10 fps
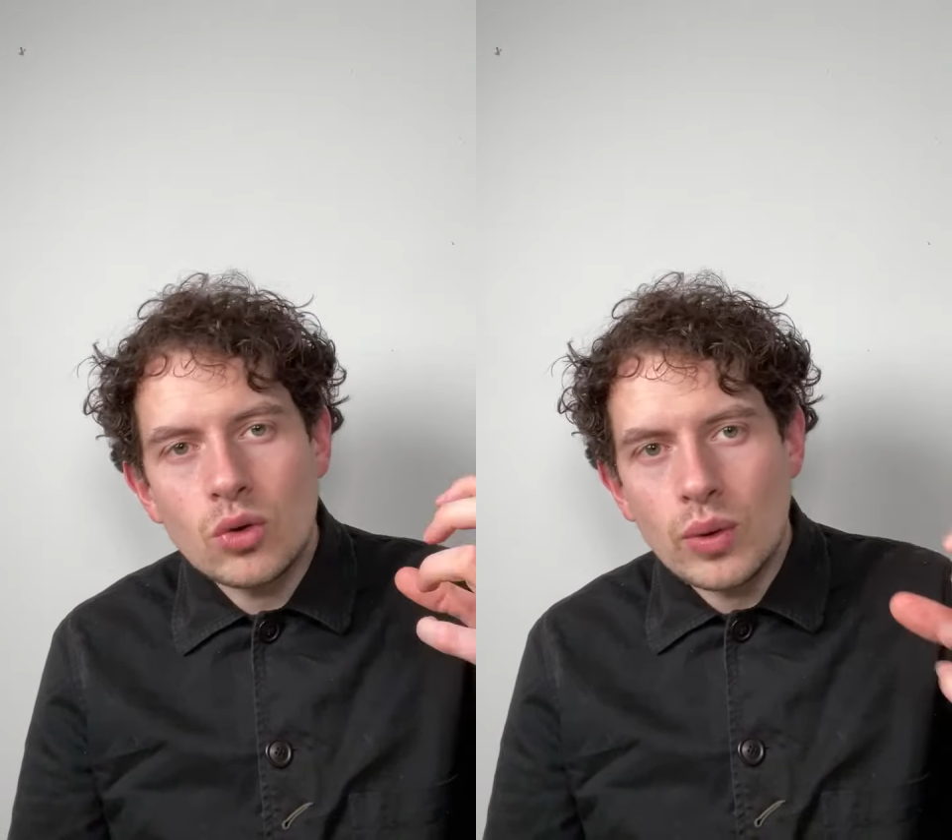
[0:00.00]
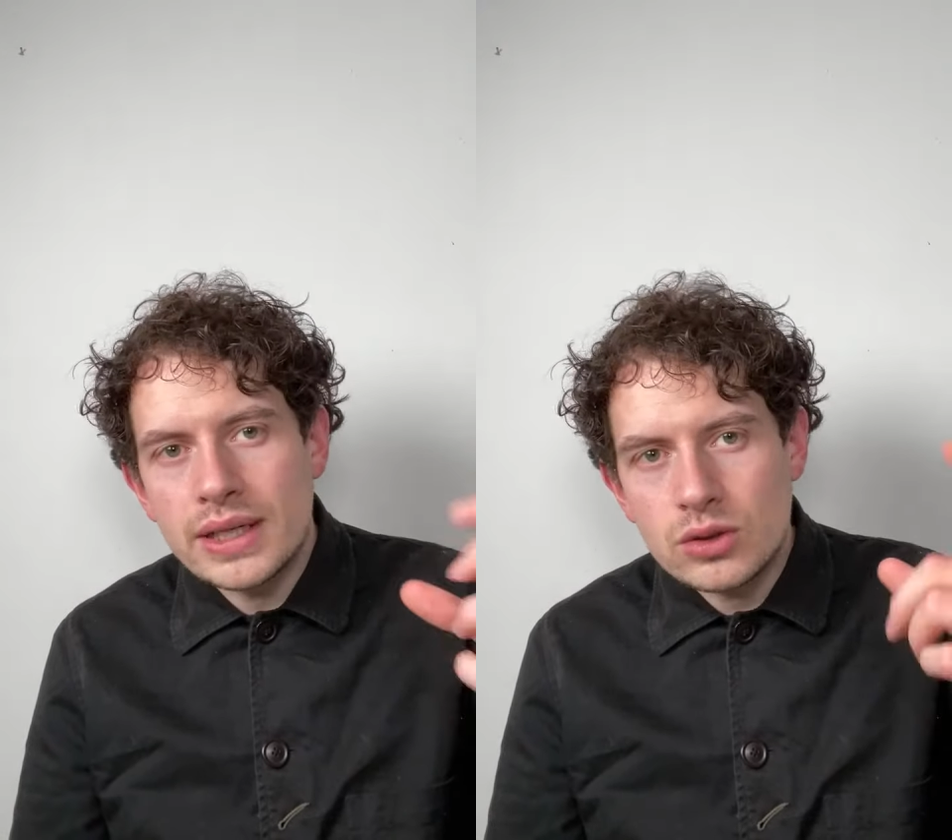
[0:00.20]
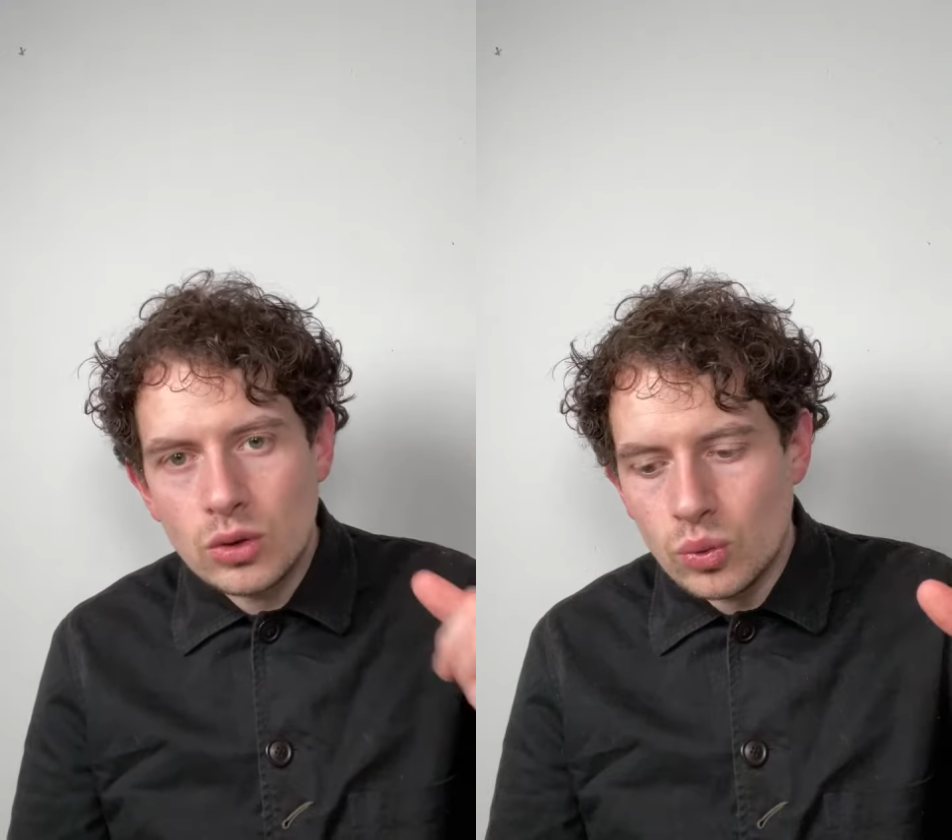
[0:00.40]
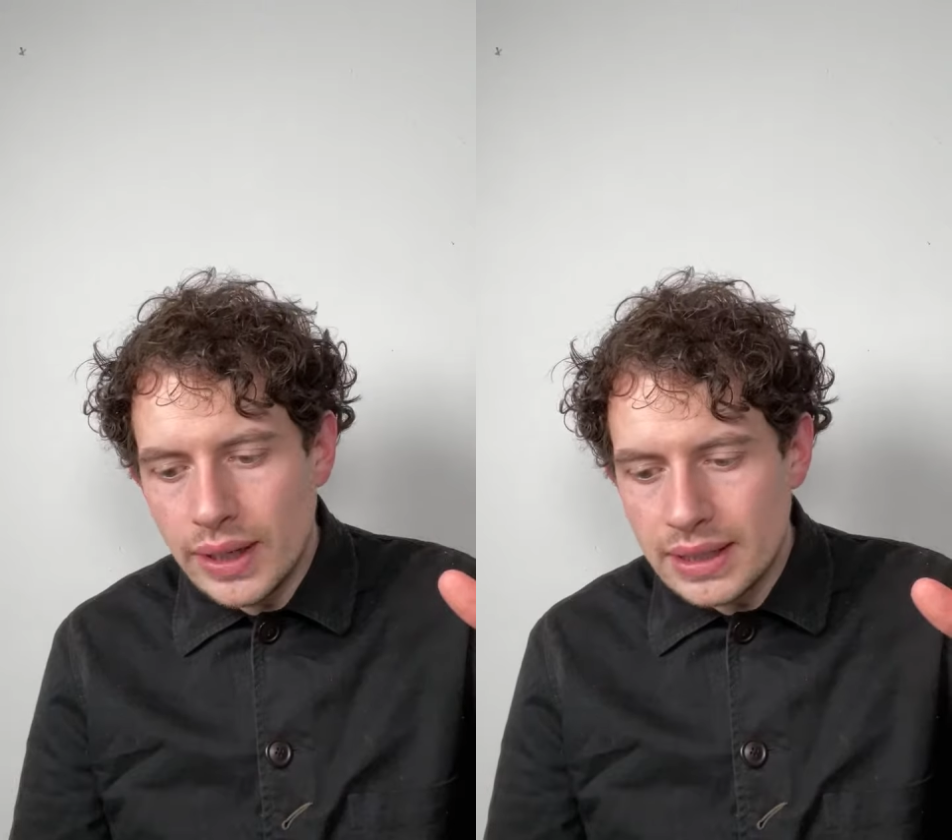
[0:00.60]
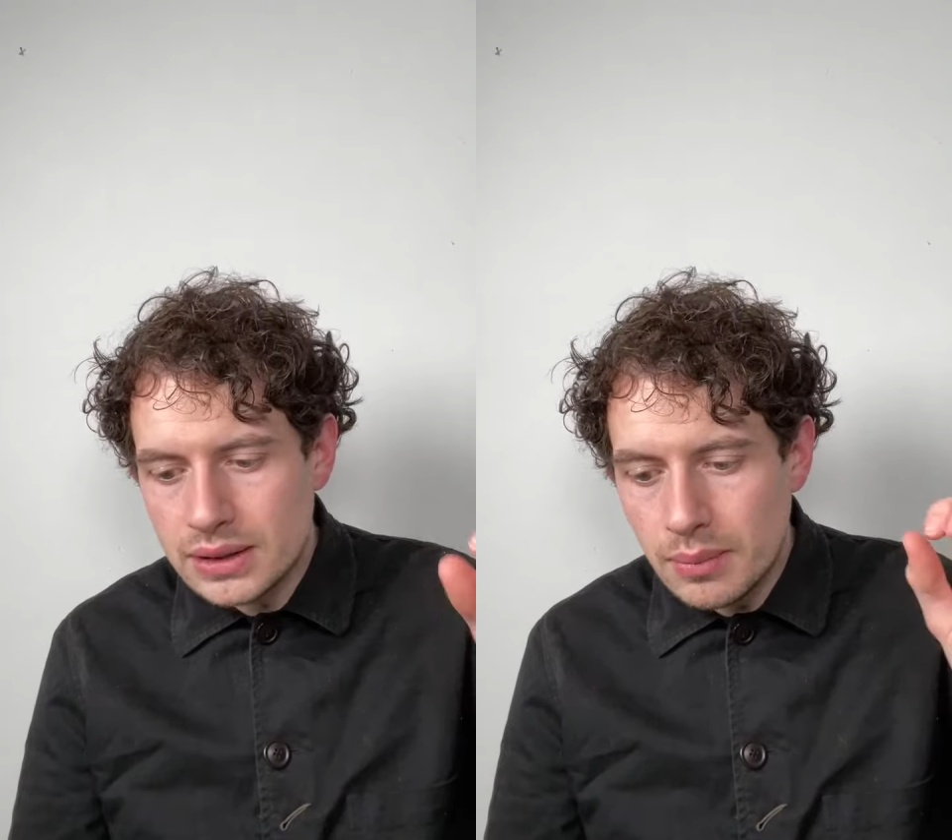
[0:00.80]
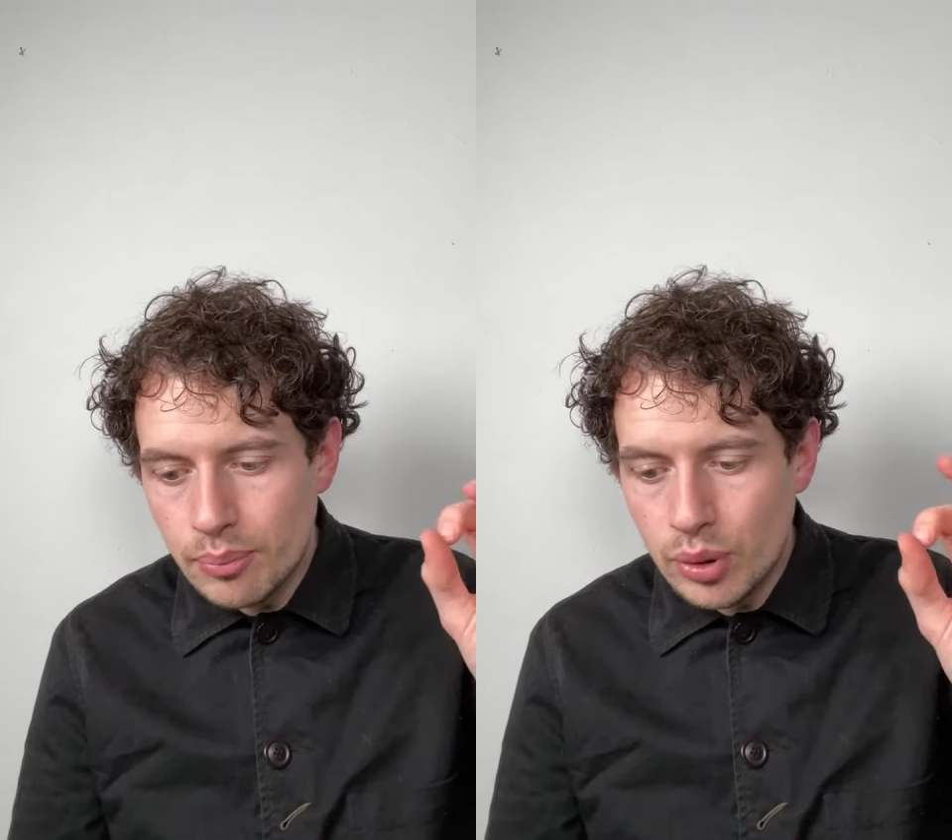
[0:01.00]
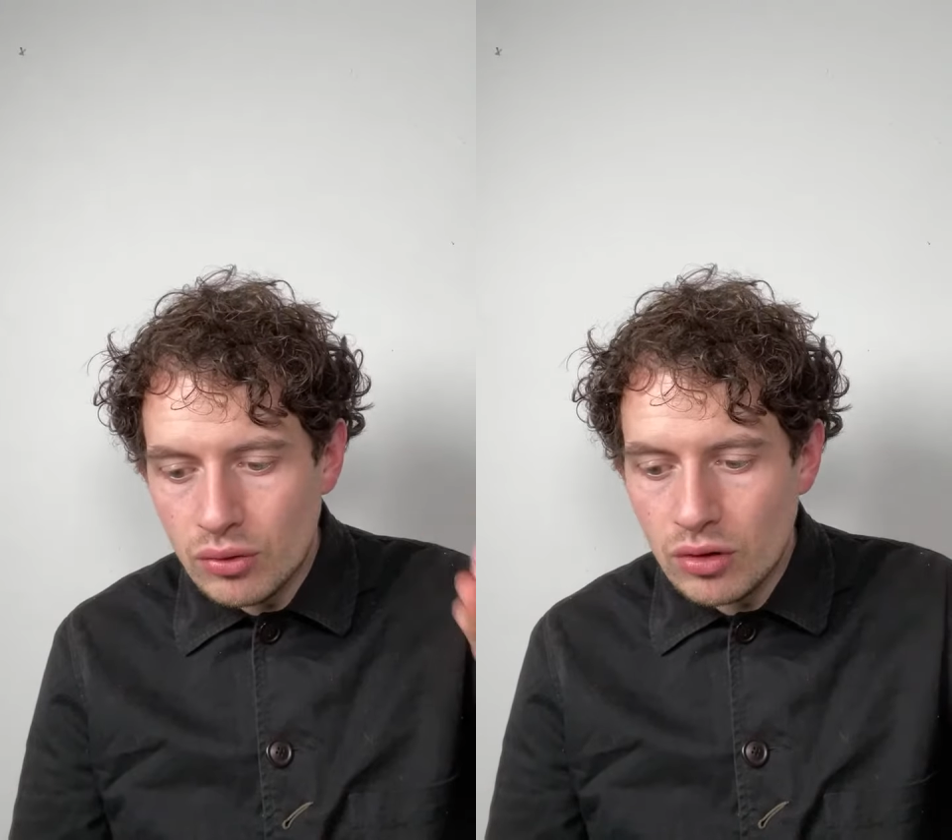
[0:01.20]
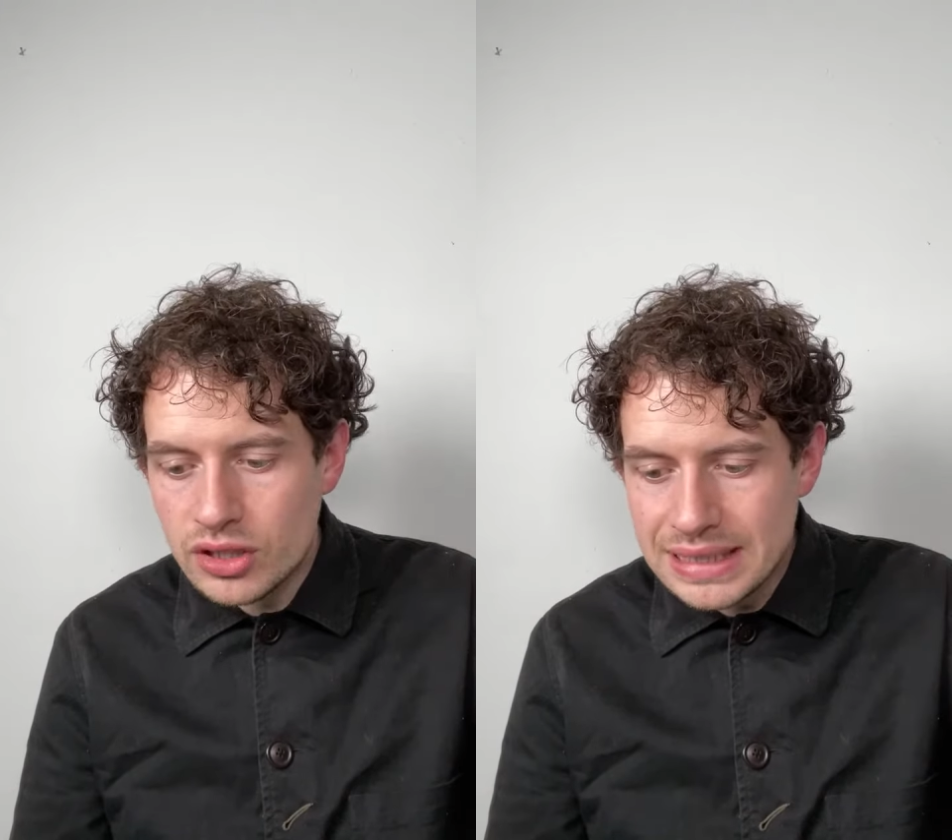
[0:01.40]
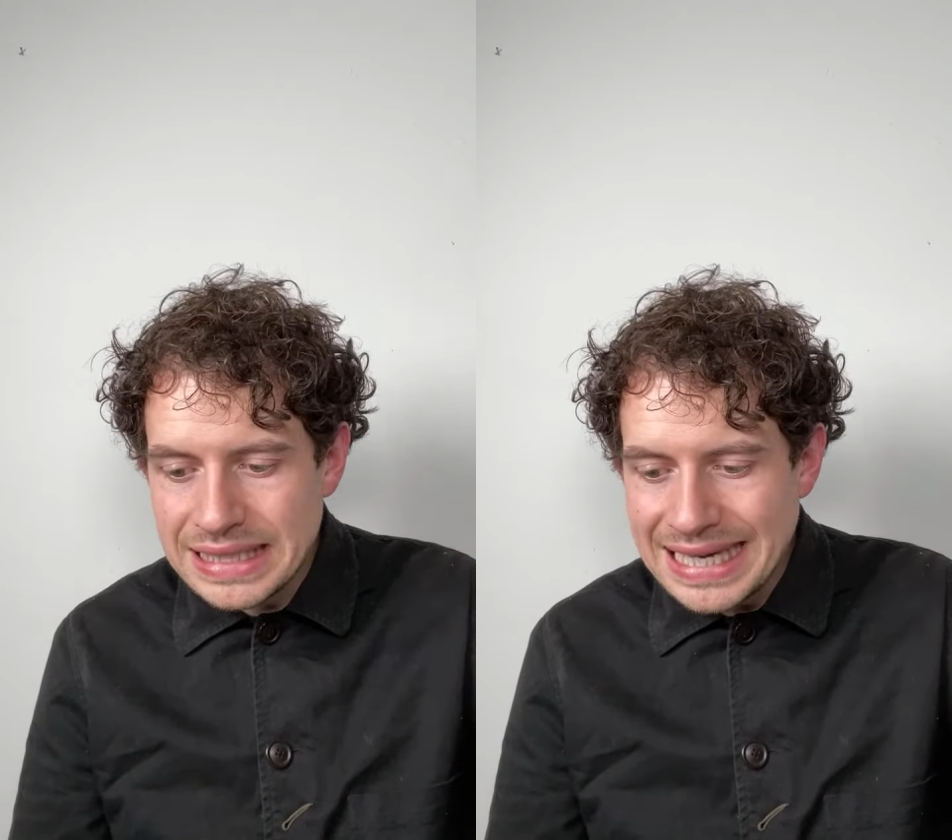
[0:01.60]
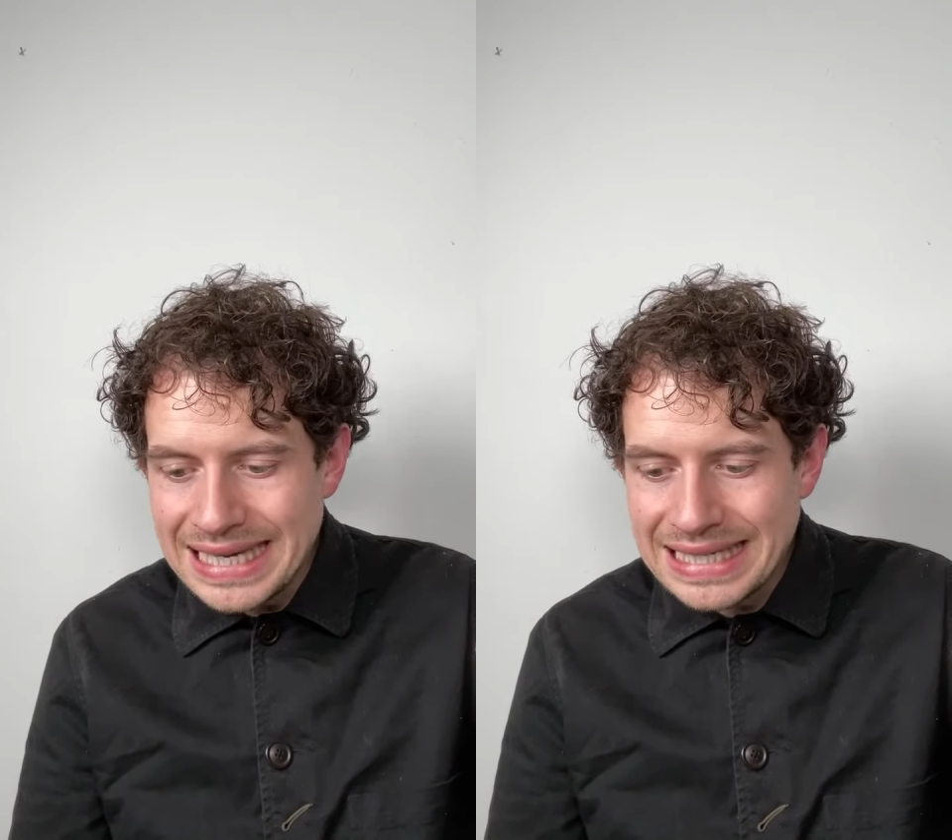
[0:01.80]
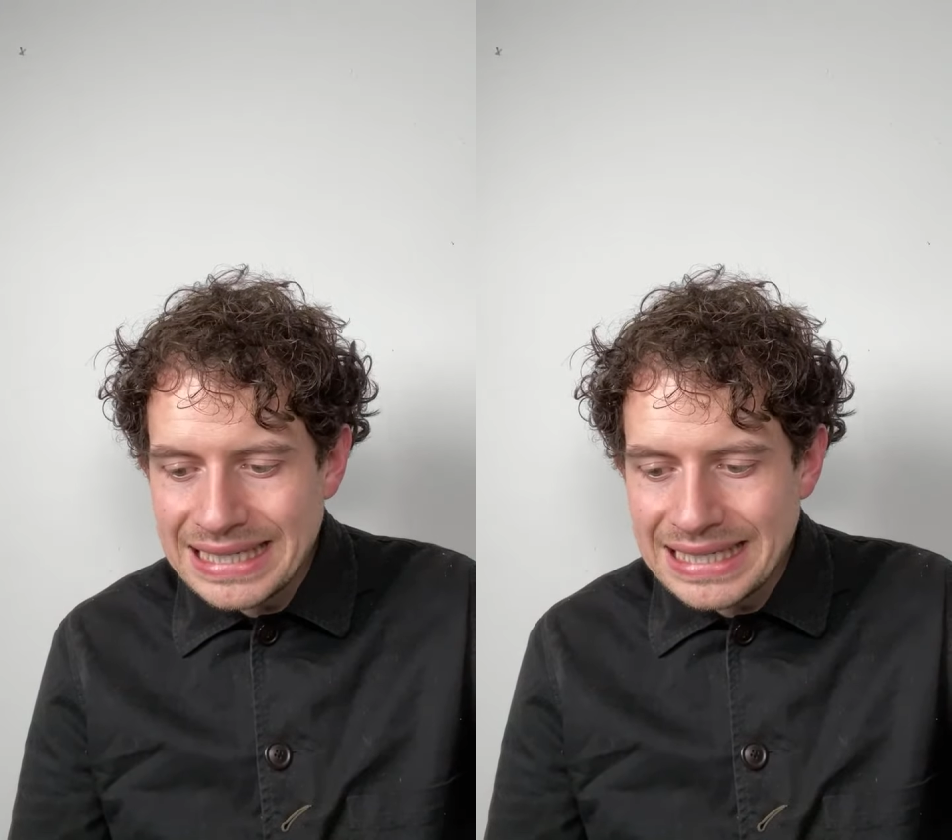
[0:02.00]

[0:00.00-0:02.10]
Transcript: always, always porosity.